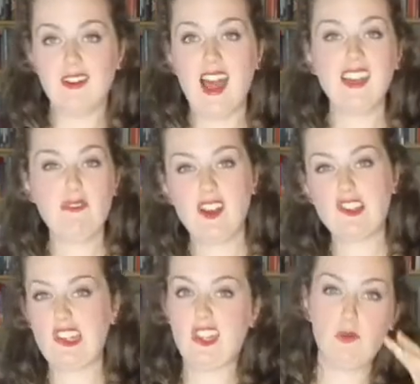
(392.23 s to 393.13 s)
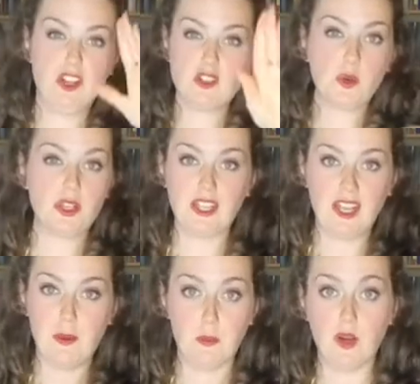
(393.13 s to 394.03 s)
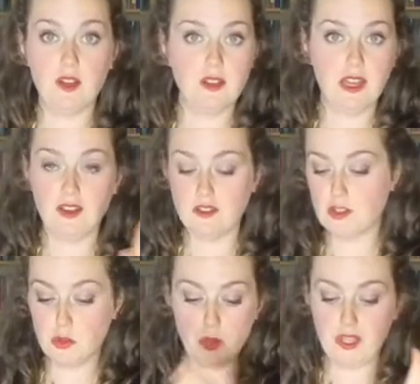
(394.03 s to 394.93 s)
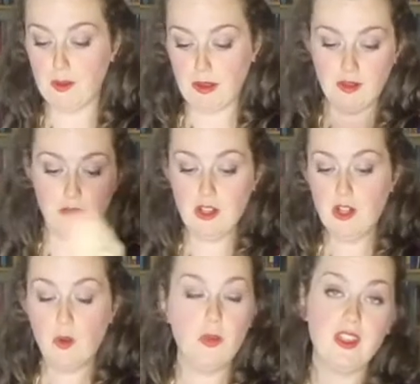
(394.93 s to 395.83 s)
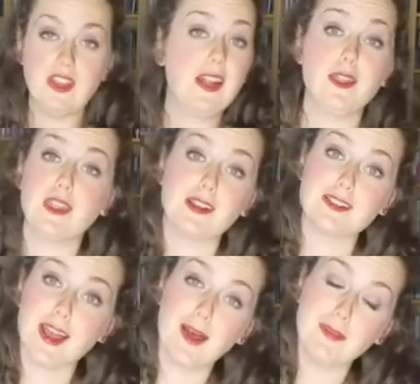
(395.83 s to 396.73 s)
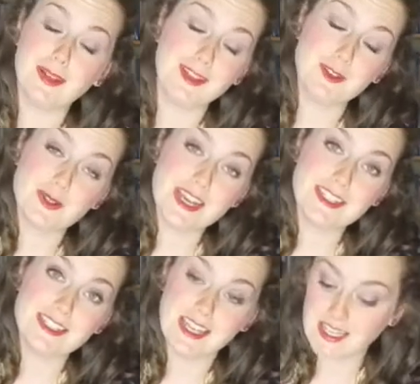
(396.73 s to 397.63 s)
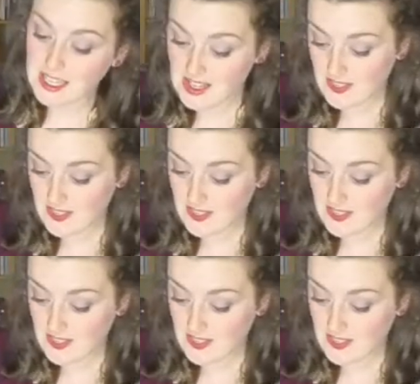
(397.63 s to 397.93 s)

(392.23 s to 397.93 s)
And if actually you weren't talking at a camera and talking about all the inane things that are happening in your day-to-day,